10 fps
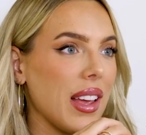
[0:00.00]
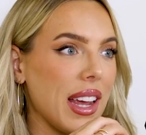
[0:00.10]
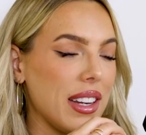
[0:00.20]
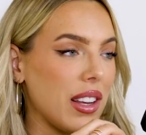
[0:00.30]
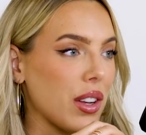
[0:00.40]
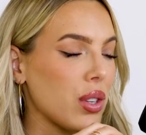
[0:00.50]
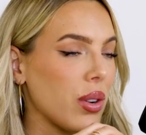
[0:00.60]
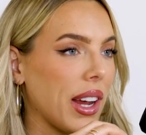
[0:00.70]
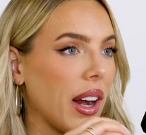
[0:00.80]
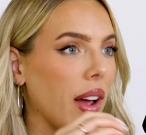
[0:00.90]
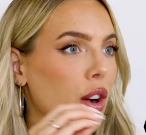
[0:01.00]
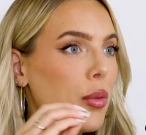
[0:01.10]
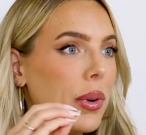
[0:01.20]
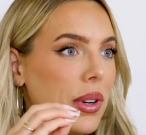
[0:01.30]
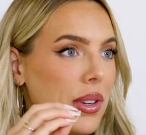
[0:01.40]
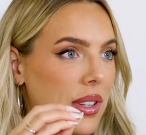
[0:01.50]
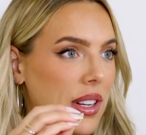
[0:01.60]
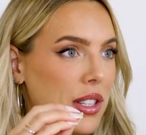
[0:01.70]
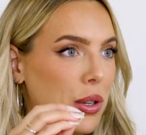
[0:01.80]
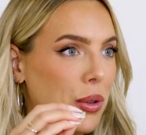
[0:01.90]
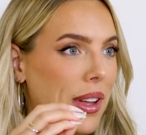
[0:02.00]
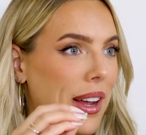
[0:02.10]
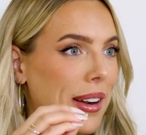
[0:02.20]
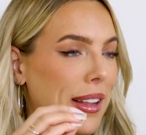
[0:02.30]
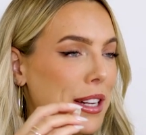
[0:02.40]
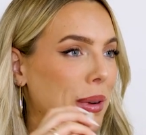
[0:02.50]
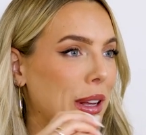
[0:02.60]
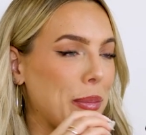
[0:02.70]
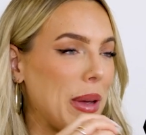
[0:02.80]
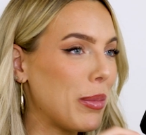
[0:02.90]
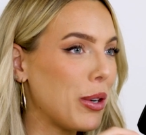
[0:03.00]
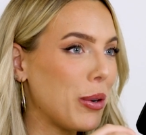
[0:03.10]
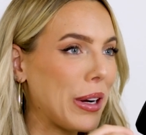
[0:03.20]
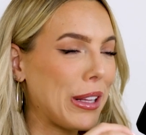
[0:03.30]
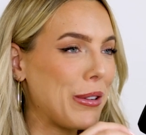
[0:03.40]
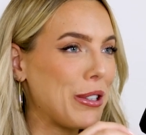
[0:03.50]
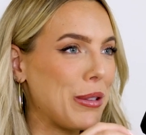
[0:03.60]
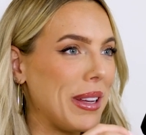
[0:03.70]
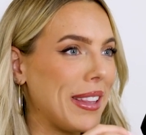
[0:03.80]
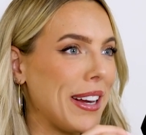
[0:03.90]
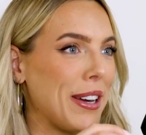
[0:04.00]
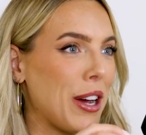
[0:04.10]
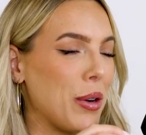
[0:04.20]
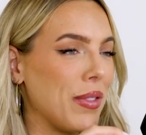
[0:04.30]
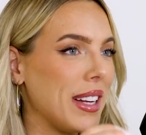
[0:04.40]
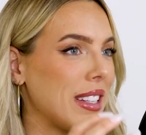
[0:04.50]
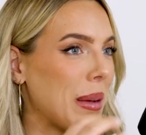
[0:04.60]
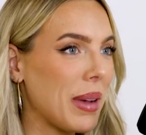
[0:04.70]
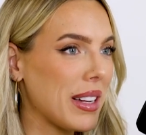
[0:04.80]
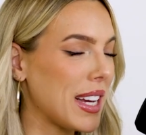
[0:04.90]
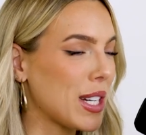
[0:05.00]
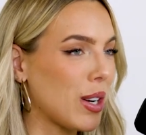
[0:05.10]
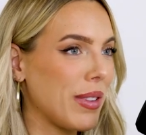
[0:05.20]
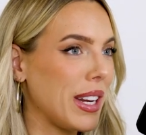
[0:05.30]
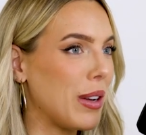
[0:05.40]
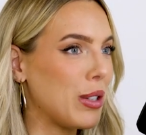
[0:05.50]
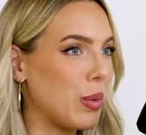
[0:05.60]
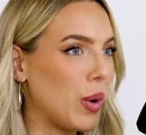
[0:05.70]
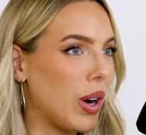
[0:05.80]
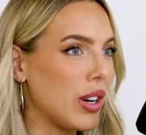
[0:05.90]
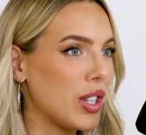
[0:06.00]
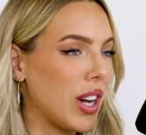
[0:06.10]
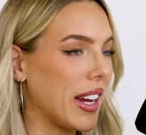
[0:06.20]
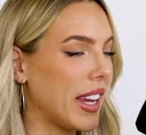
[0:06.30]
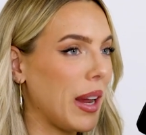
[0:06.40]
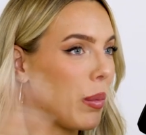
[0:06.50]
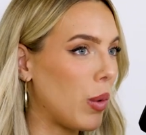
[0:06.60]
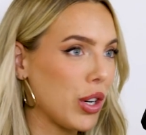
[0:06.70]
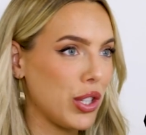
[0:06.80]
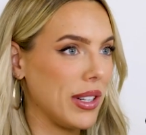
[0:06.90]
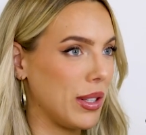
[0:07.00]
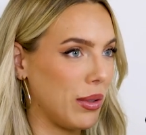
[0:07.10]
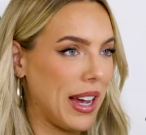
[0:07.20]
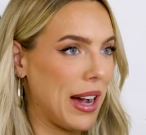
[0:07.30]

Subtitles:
It does not get opened until then. That's why the people who are close to me, they know if they send me a TikTok video to watch, I can't watch it till the